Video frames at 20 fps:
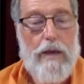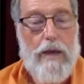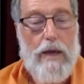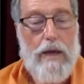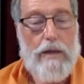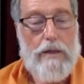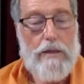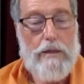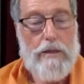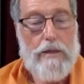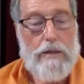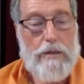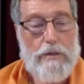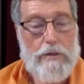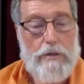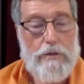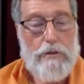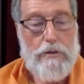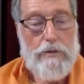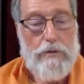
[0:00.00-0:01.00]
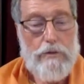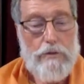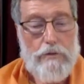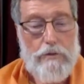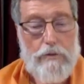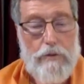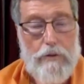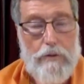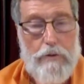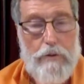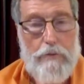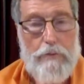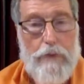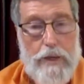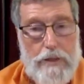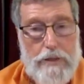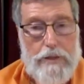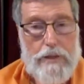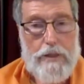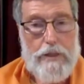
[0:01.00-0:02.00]
And so when we
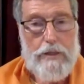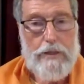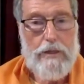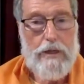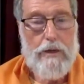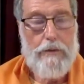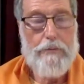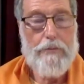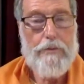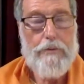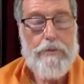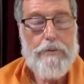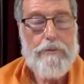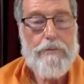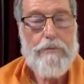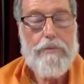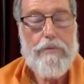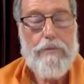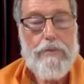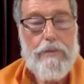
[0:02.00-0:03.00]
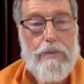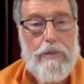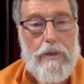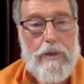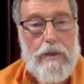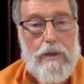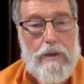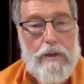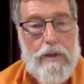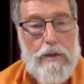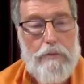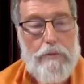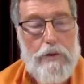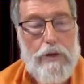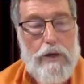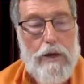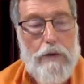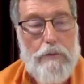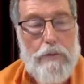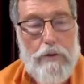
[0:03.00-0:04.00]
mix these up, then we
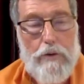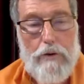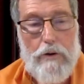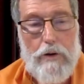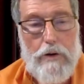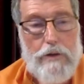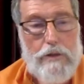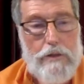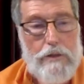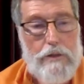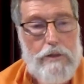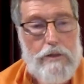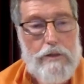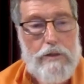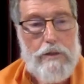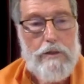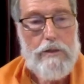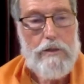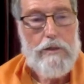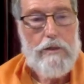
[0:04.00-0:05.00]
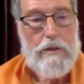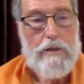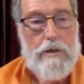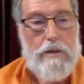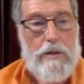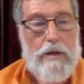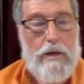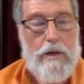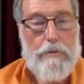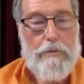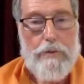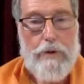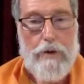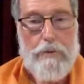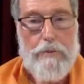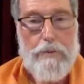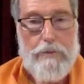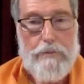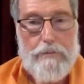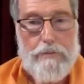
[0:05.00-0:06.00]
come across a
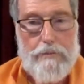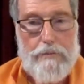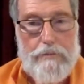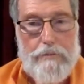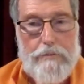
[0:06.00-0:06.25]
problem.